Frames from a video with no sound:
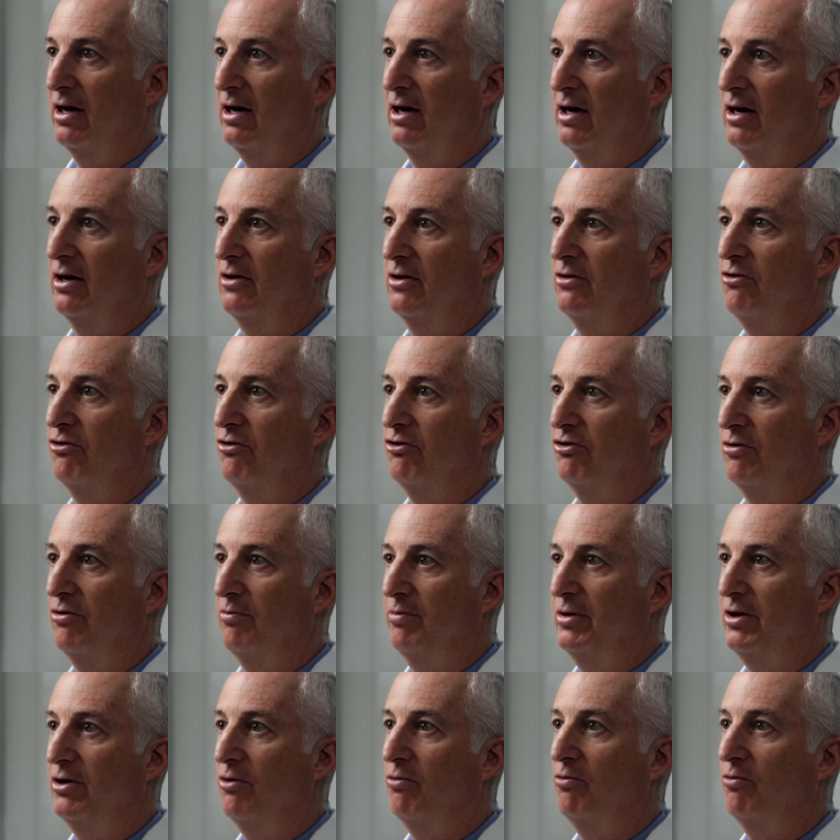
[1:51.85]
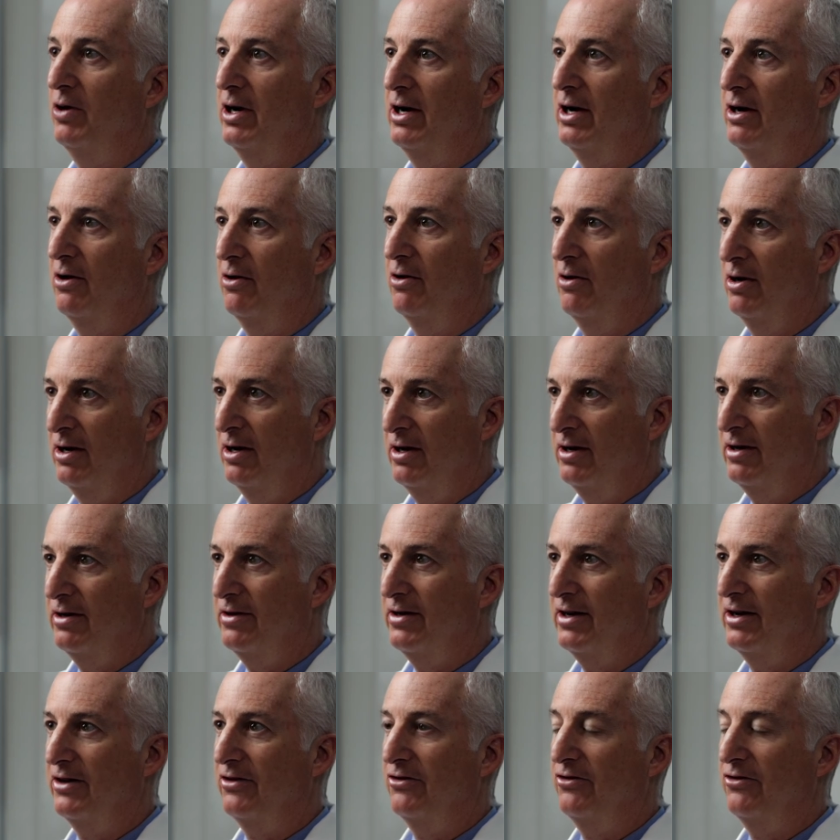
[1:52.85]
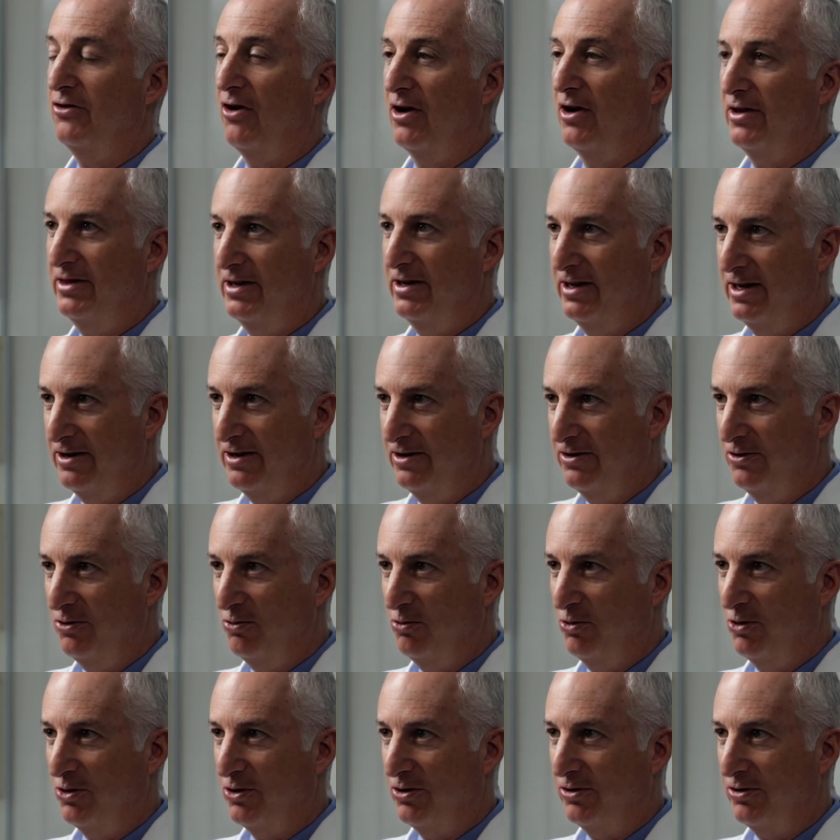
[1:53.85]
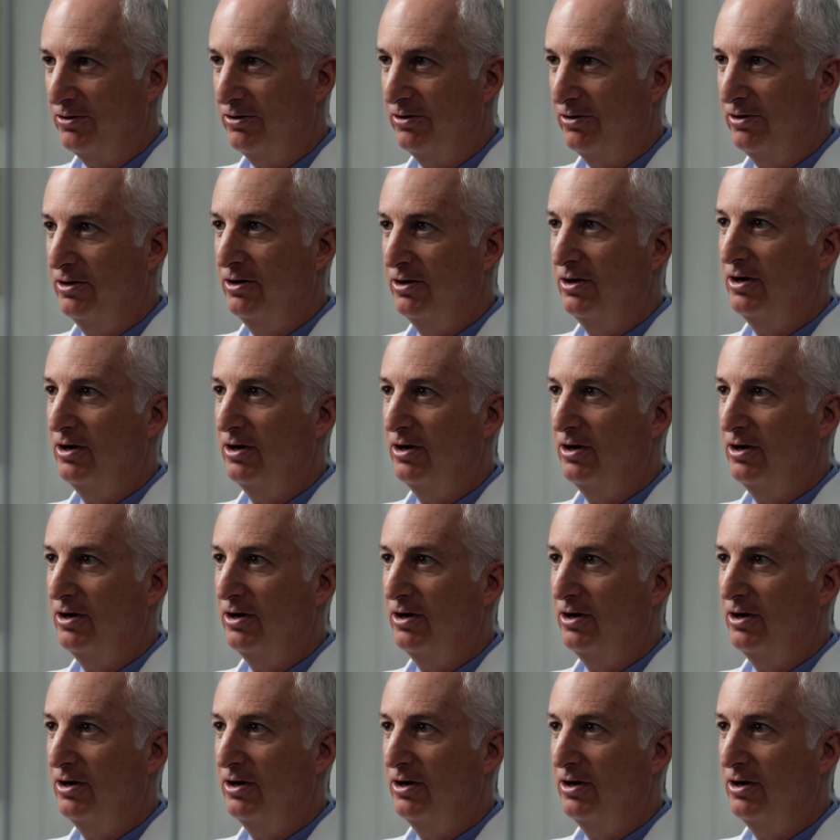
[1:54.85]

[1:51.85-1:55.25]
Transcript: uh, you should be aware that it's not the end of the world.